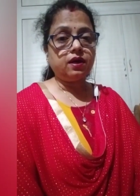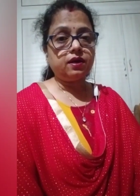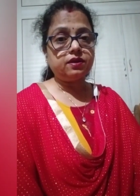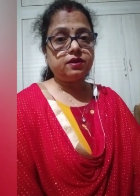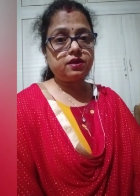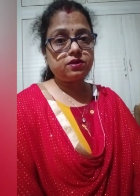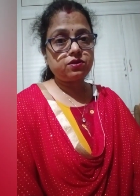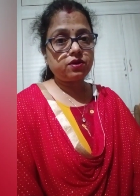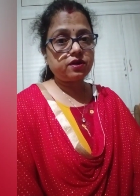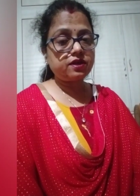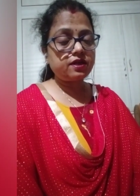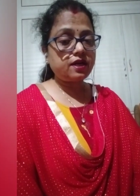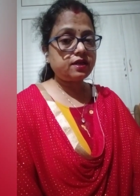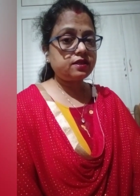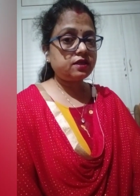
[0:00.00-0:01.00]
This
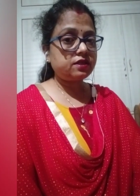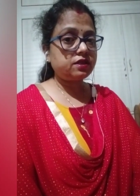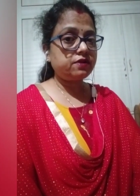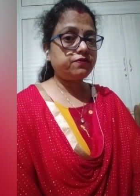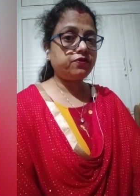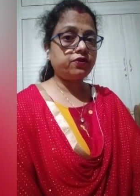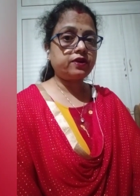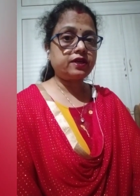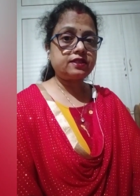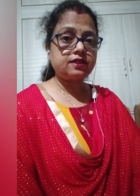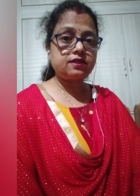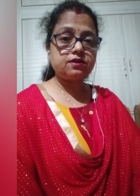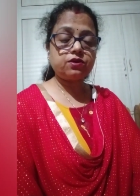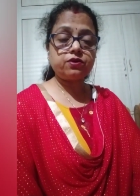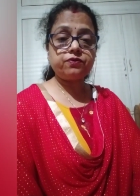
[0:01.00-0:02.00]
organization
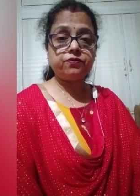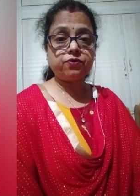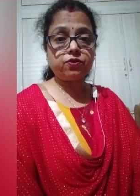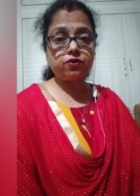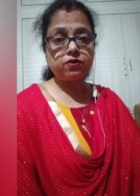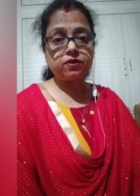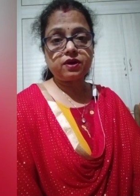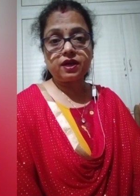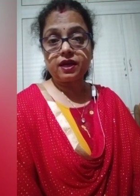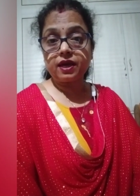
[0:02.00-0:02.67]
focuses on 4